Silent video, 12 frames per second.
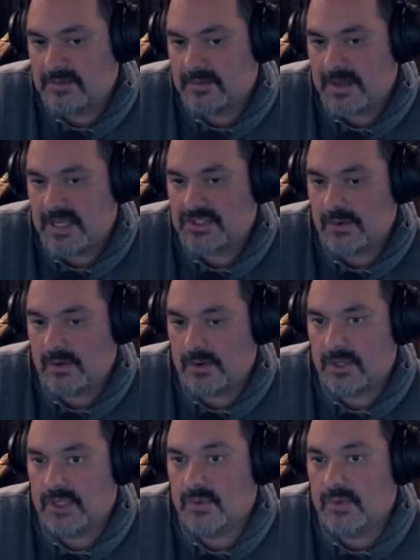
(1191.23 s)
to make
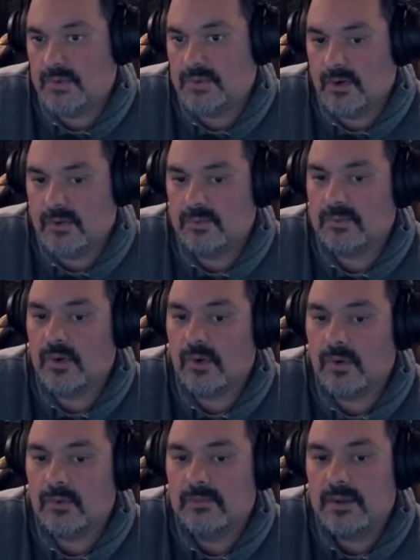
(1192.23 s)
sure you don't
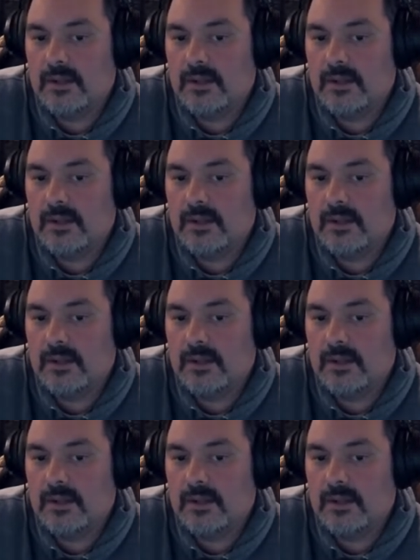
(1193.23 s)
roll.